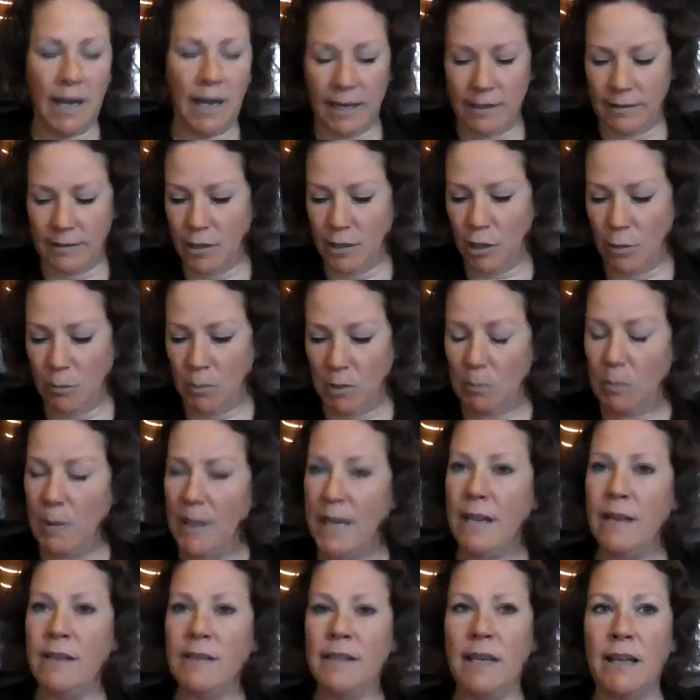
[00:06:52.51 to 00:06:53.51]
us human
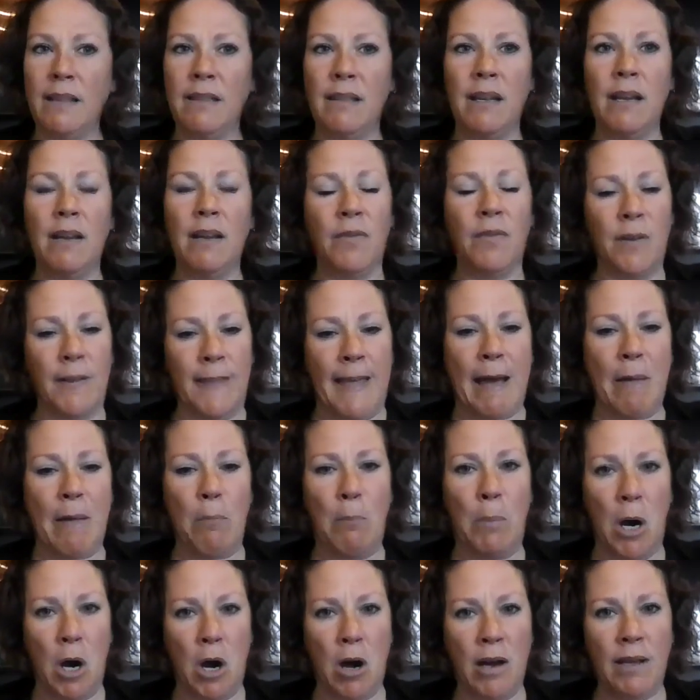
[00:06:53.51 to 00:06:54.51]
beings, I think, for
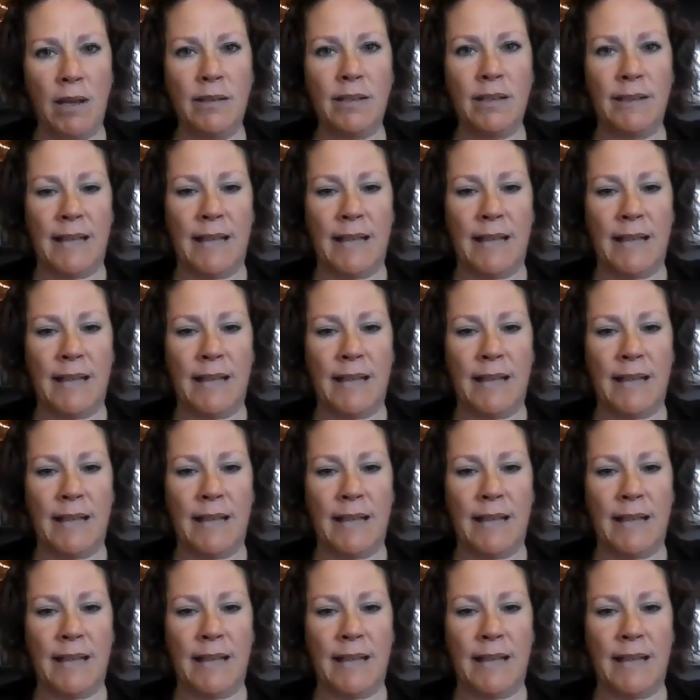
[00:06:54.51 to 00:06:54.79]
that bond